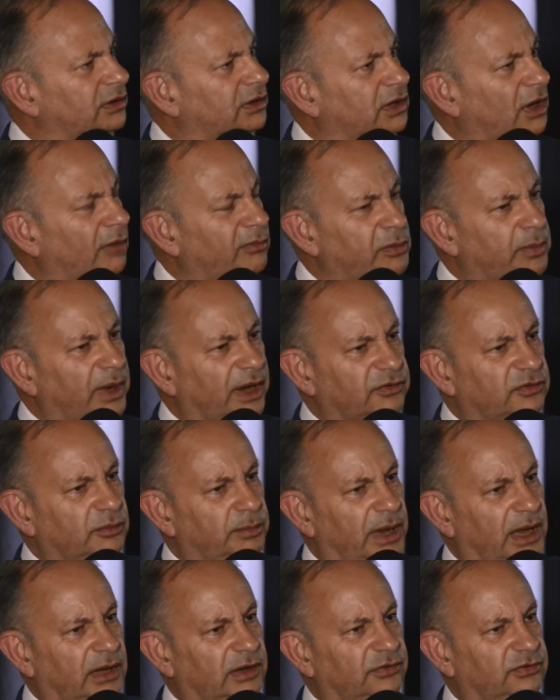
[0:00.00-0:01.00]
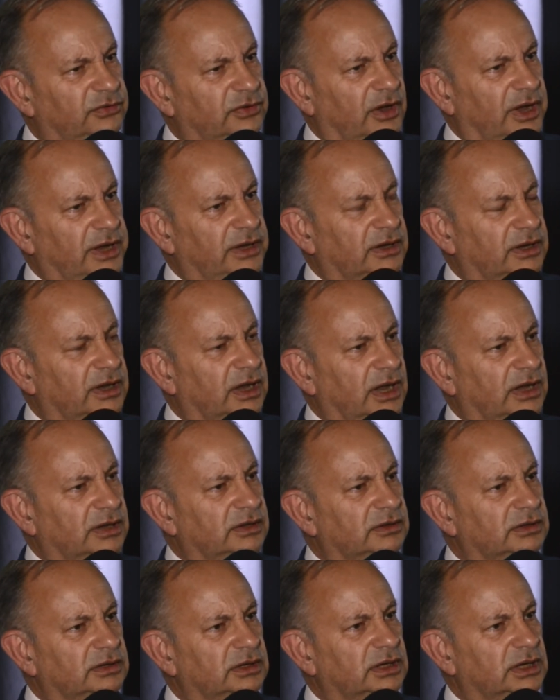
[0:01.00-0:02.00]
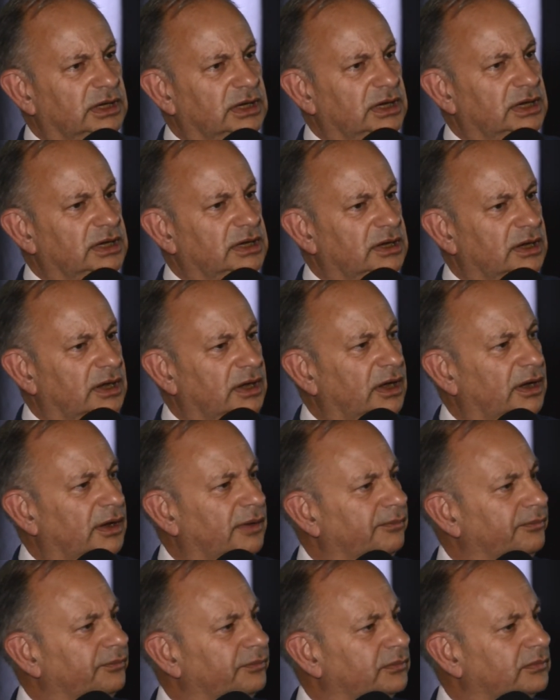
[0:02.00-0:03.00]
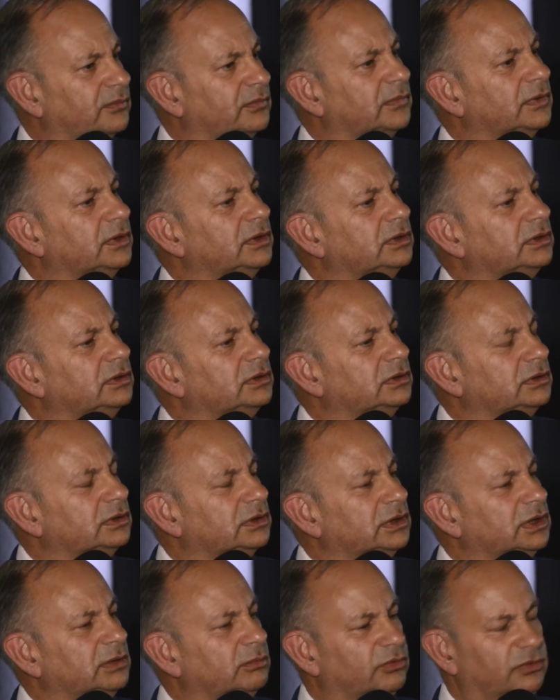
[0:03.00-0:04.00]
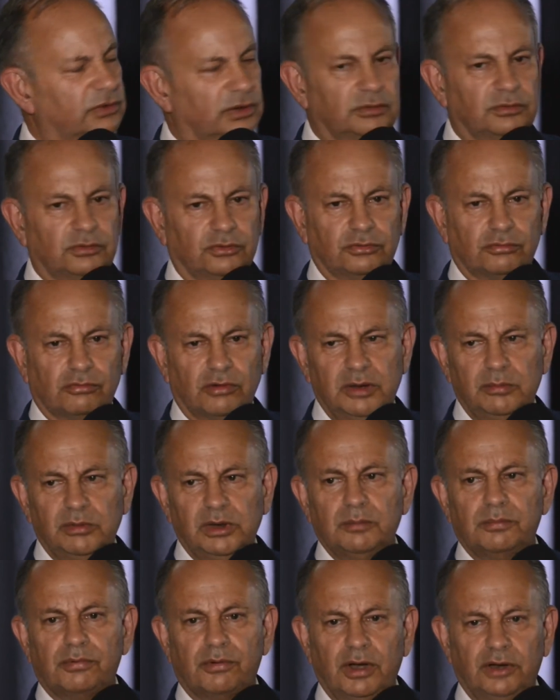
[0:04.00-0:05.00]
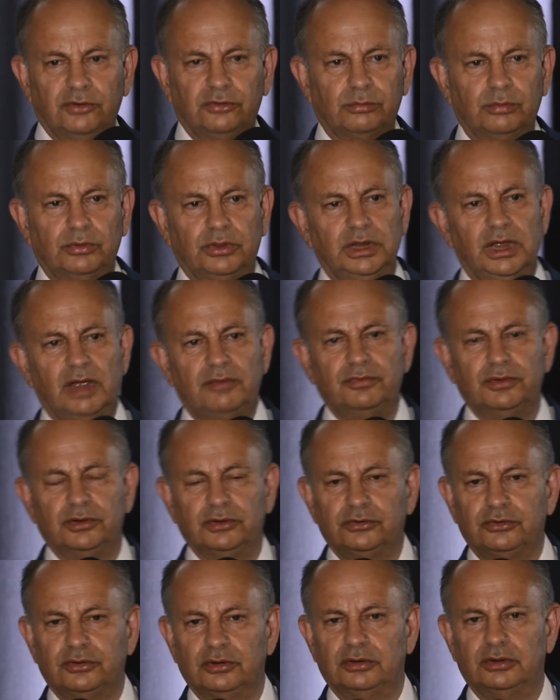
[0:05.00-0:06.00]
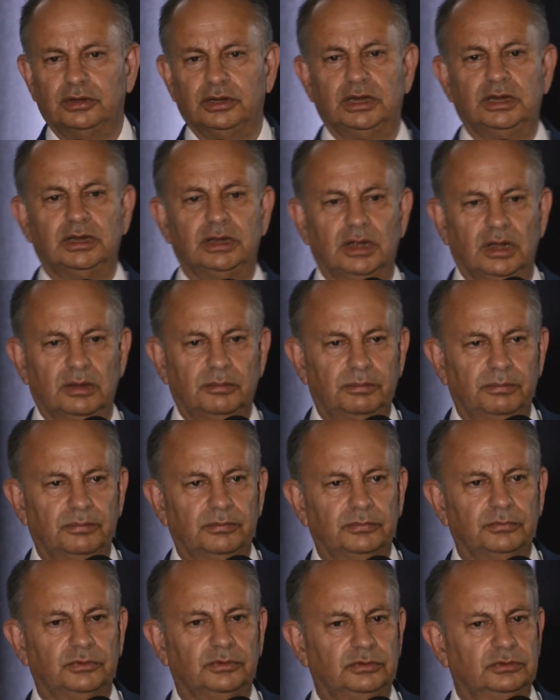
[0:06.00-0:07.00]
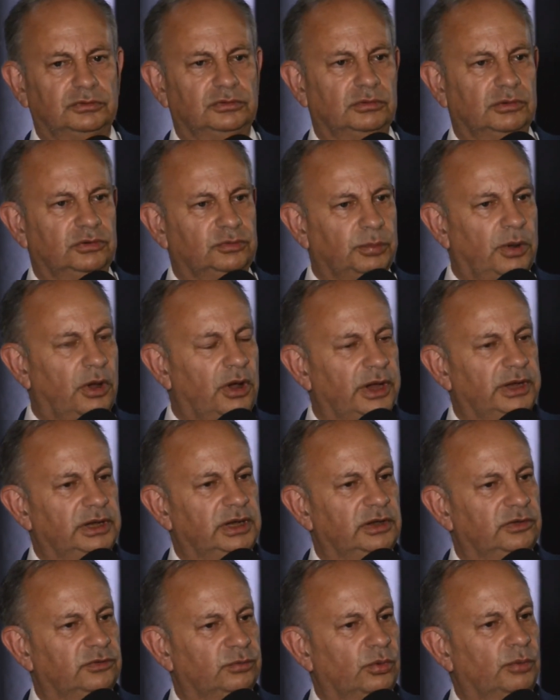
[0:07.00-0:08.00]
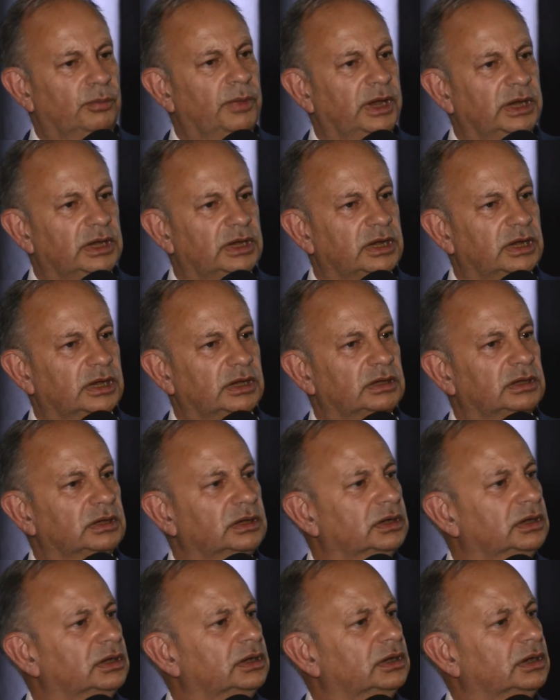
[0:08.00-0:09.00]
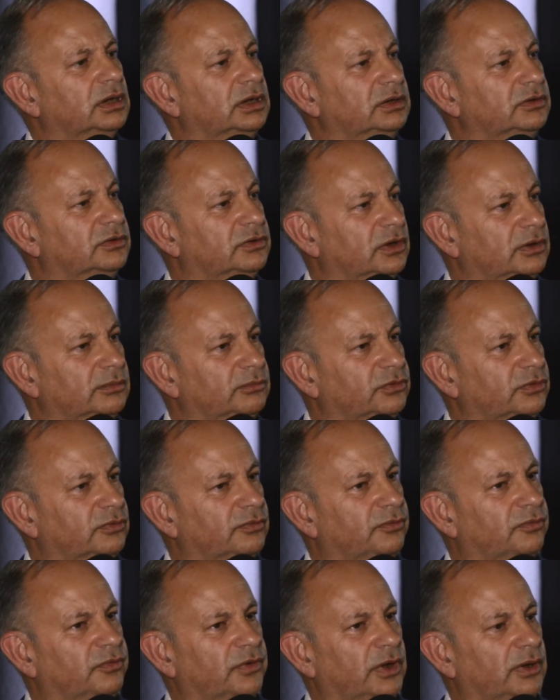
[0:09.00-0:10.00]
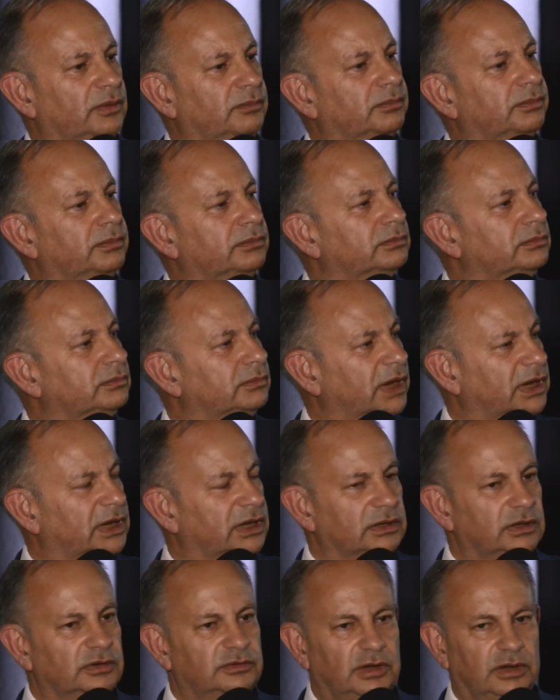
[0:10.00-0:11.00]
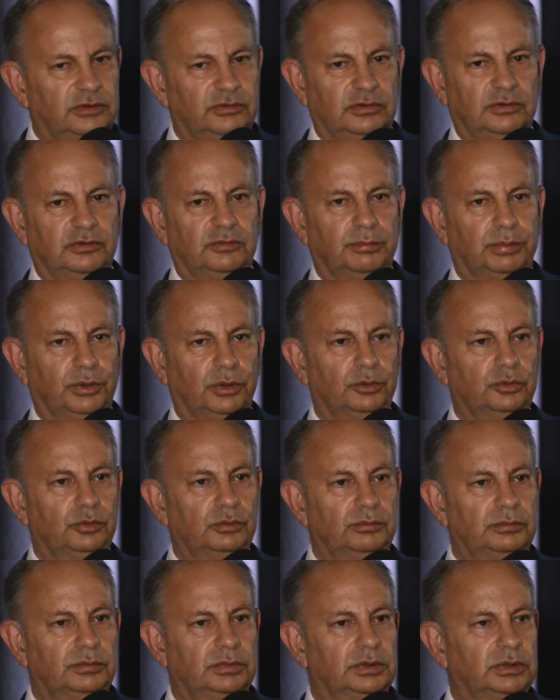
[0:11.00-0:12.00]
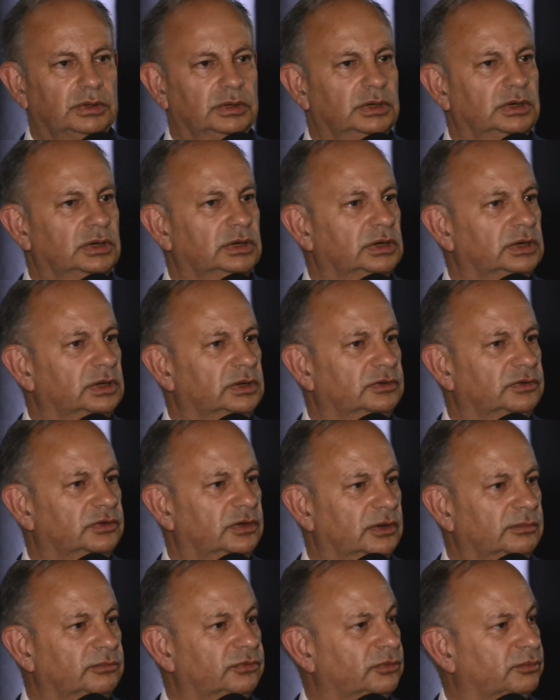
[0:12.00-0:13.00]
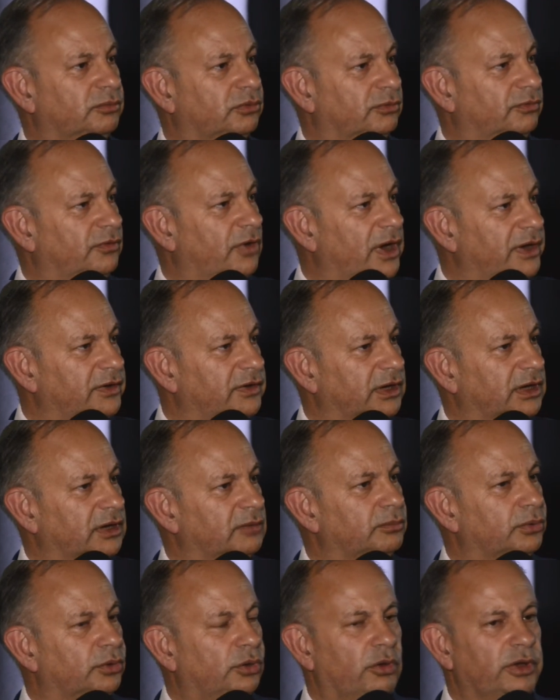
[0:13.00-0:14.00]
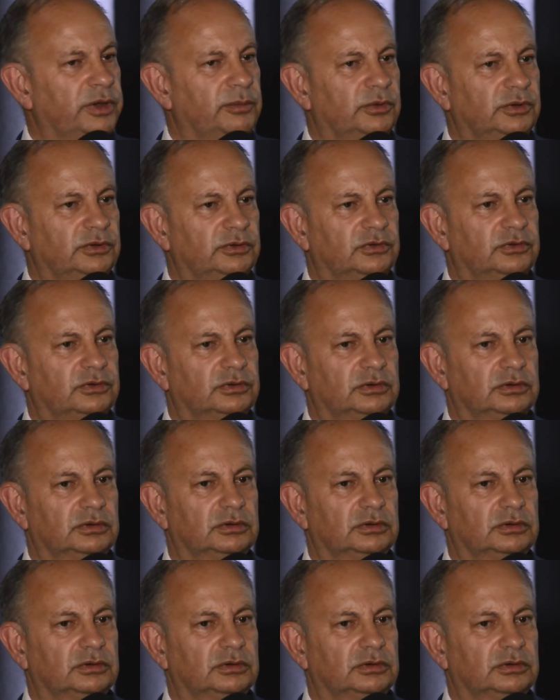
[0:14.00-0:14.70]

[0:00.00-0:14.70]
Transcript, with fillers: coming back to Palestine again, he, um, he was extremely impressed with the efforts that the uh, Jewish pioneers were making in terms of uh, making the deserts bloom in terms of providing employment